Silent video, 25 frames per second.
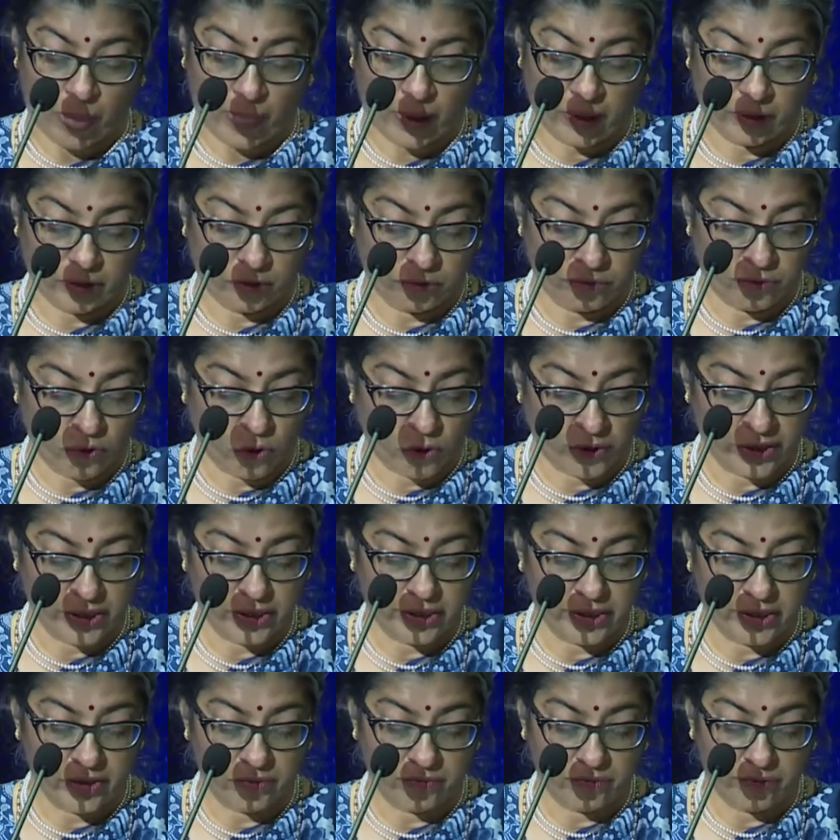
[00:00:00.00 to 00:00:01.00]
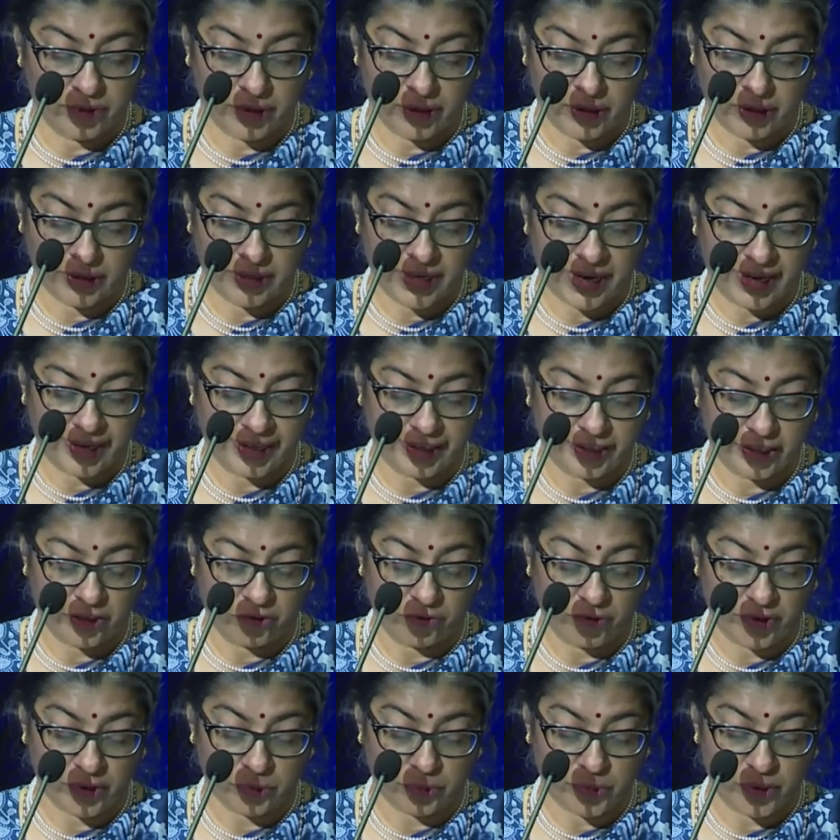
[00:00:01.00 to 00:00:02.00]
The foreign direct
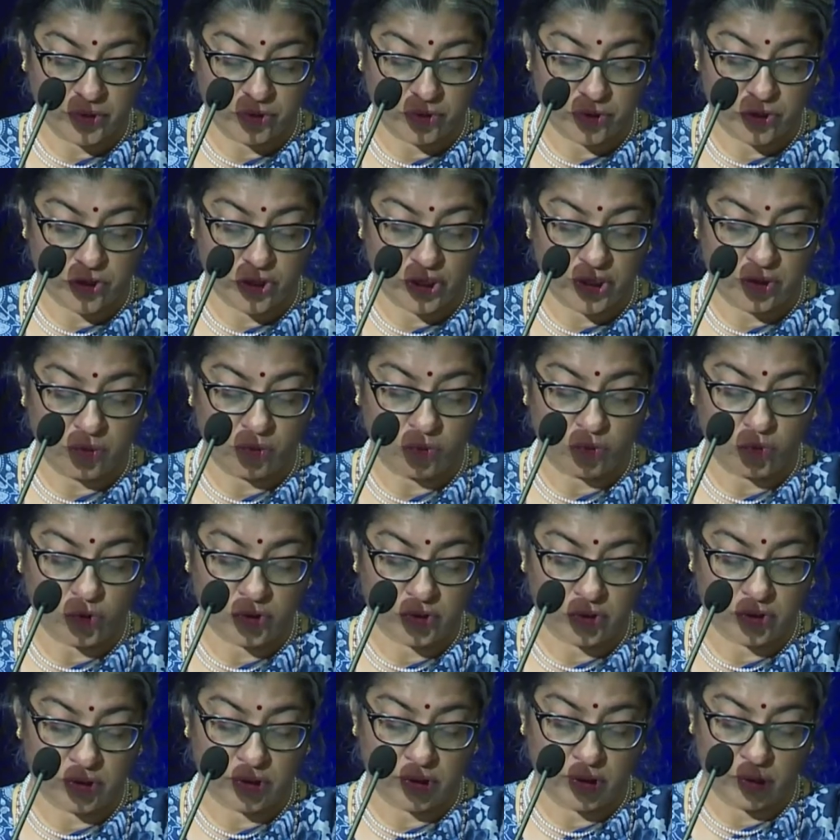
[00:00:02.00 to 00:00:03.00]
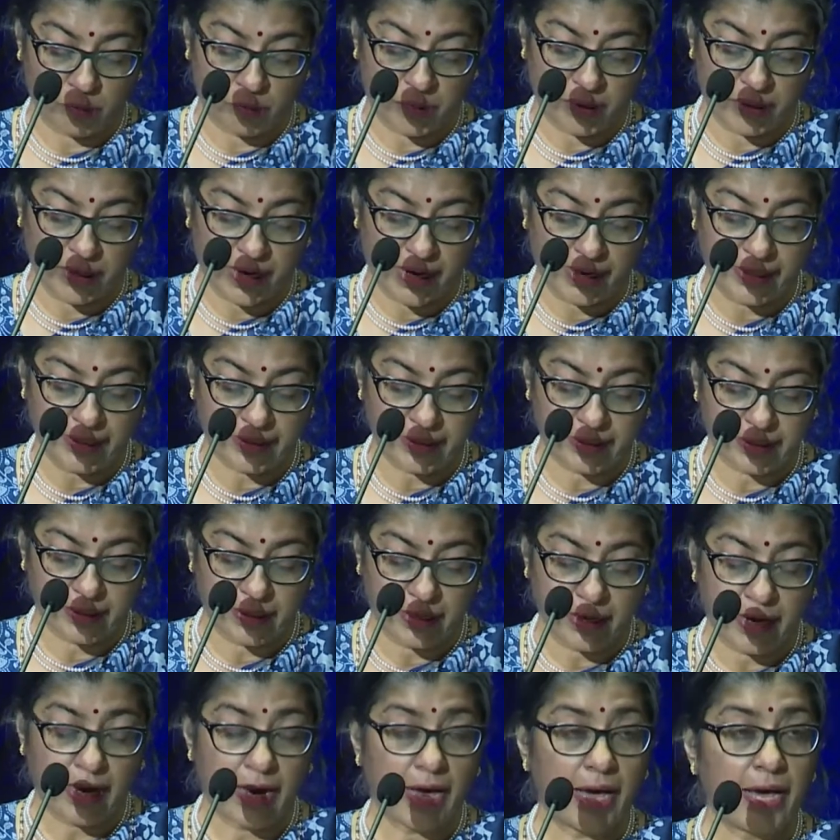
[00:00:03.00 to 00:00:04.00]
investment regime was liberalized,
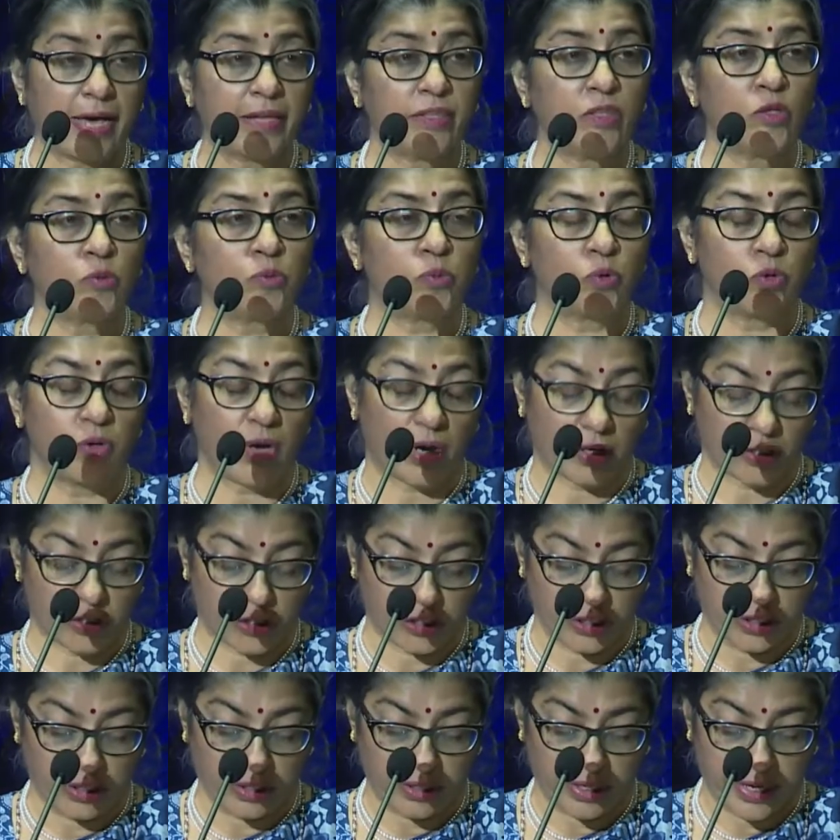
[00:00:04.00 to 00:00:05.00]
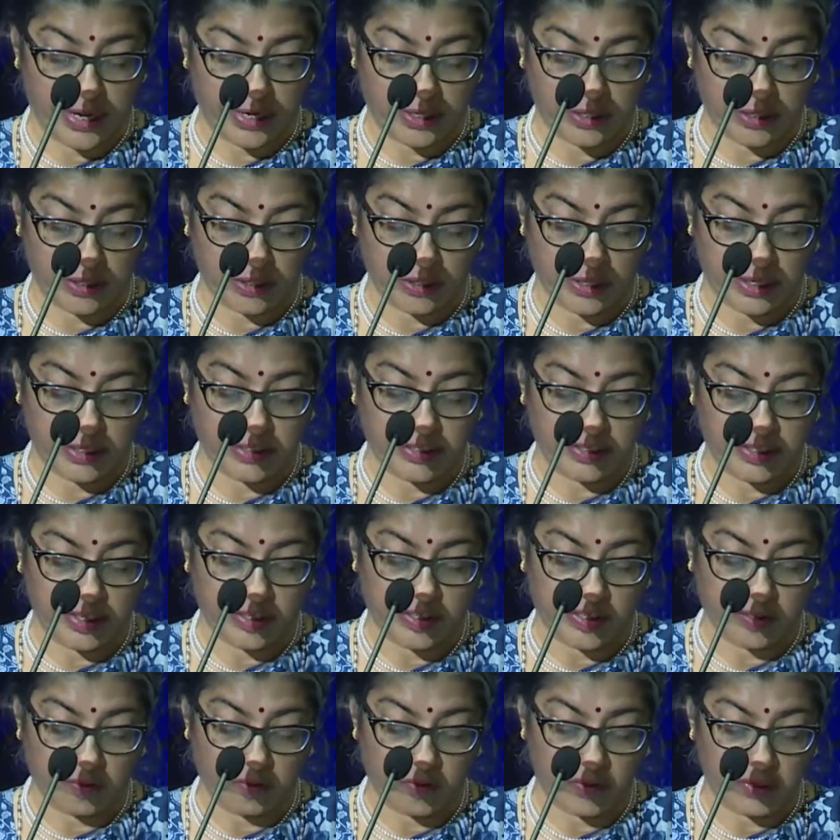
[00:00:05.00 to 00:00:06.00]
and the production-linked
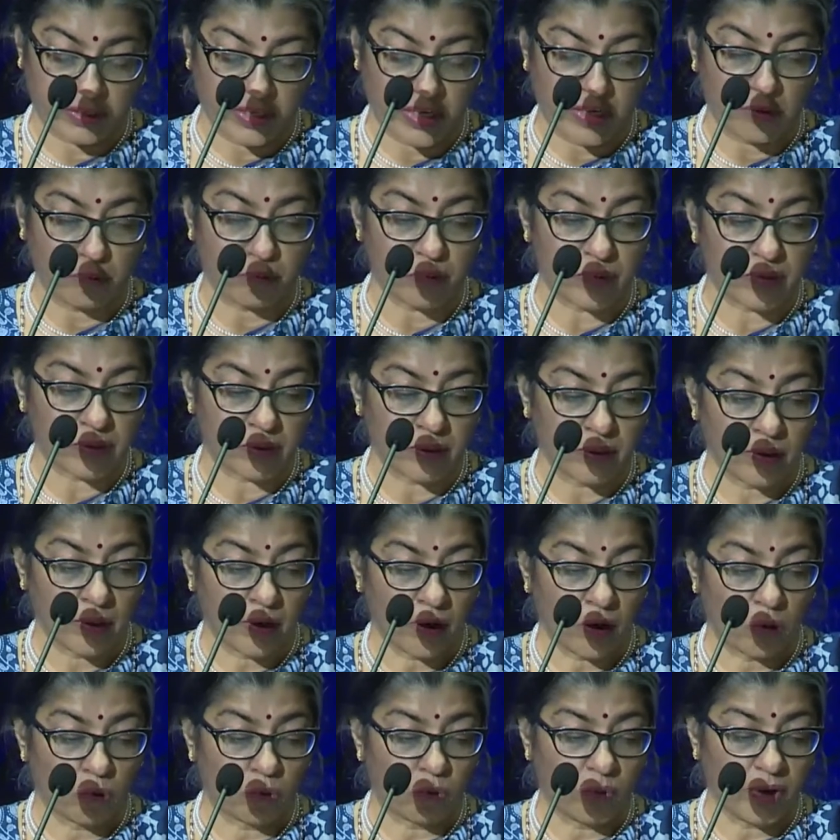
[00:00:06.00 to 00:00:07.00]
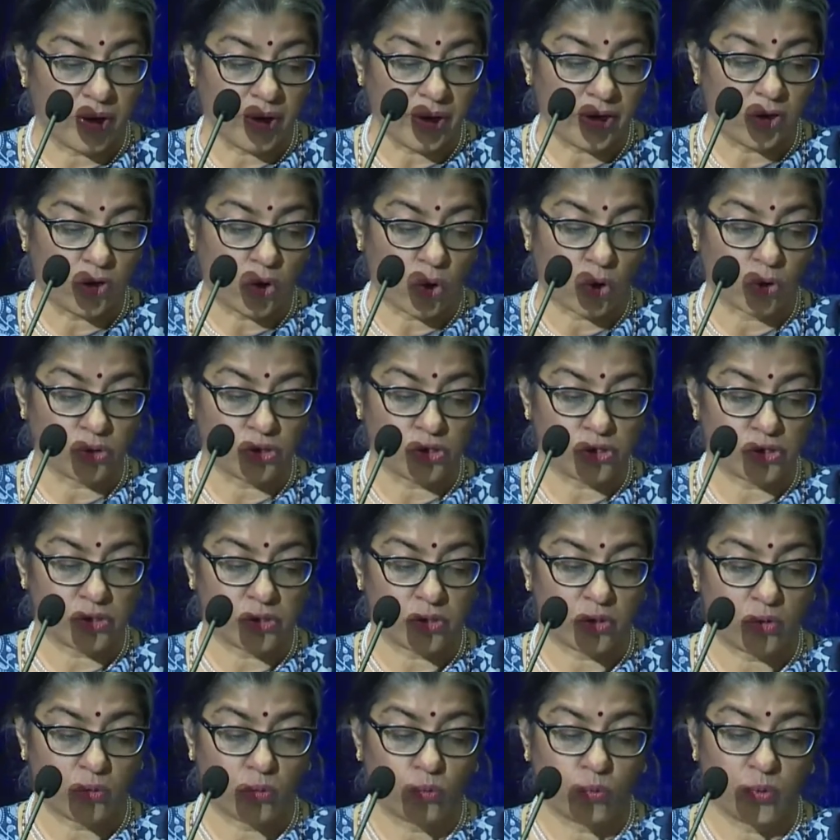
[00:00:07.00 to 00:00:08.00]
incentive schemes were
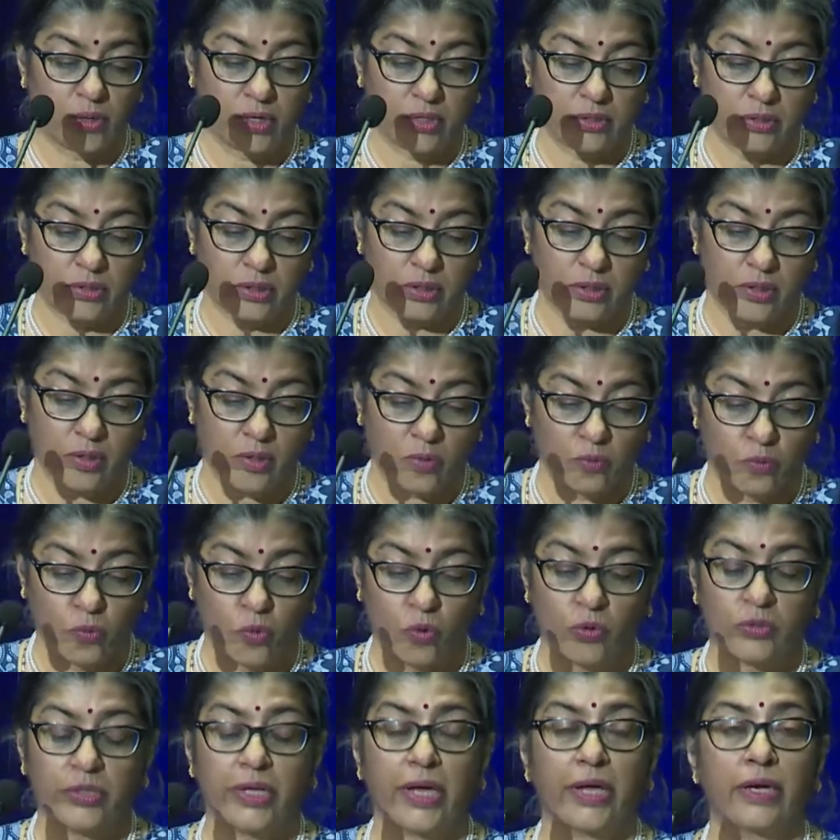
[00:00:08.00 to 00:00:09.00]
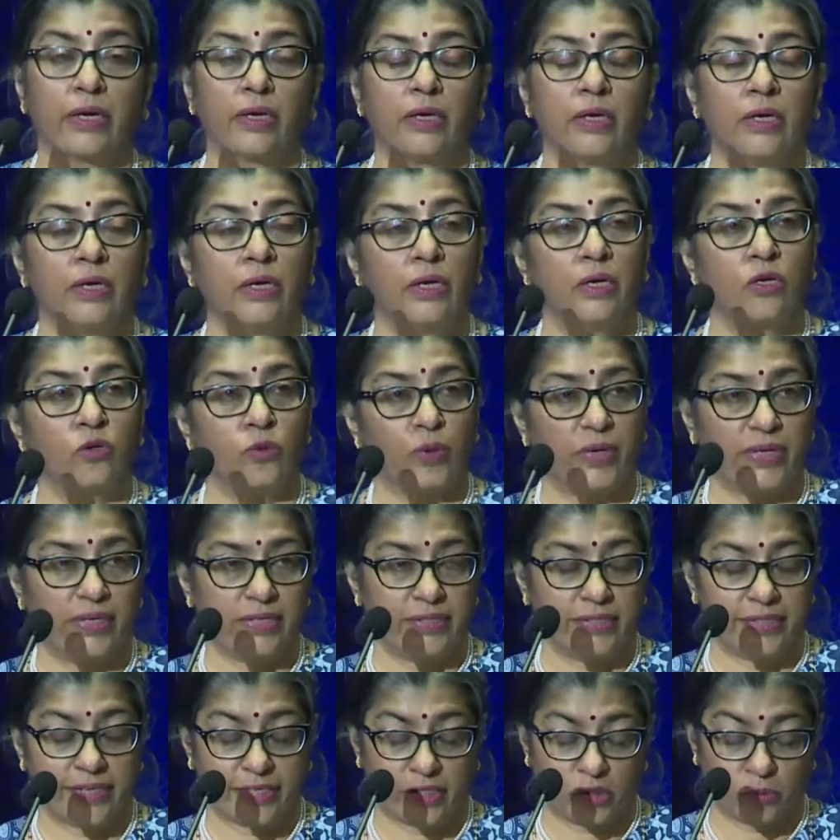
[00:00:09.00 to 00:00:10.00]
launched worth more than
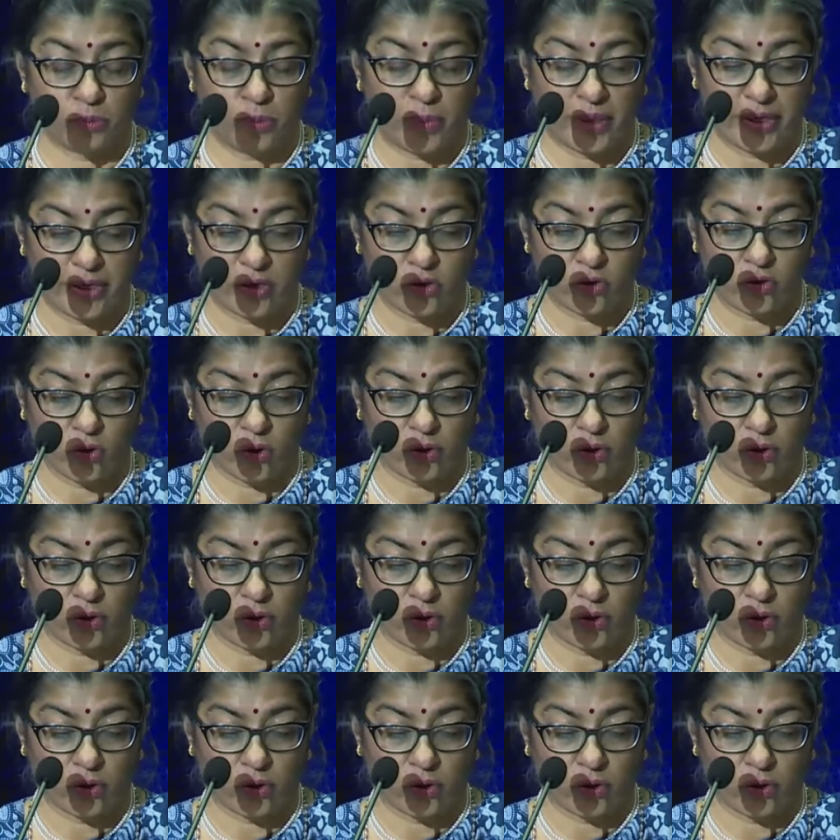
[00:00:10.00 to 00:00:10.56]
$26 billion